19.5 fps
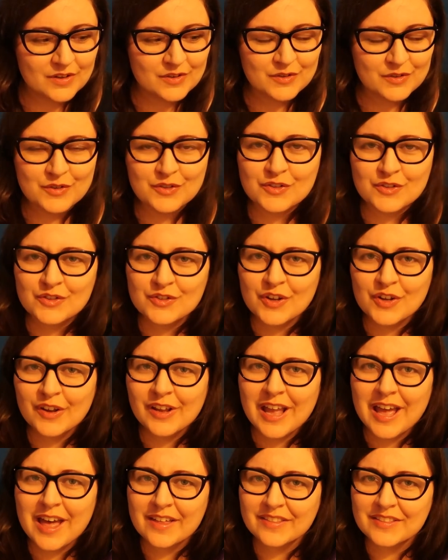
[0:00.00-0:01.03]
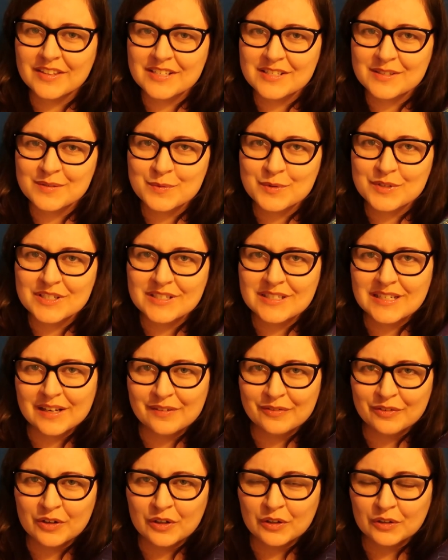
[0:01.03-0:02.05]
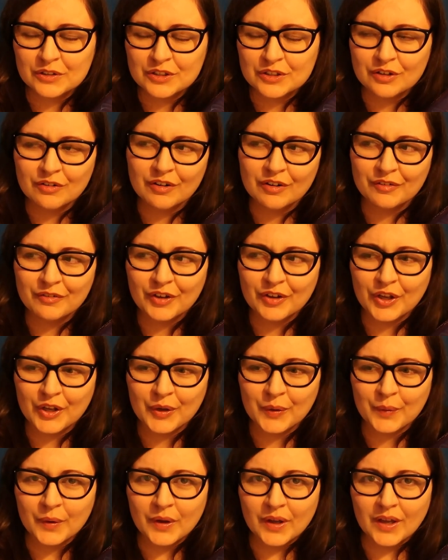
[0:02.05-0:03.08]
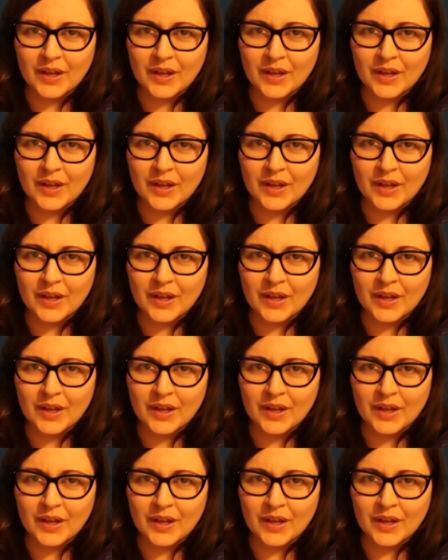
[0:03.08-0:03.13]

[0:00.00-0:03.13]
So yeah, this was difficult to review.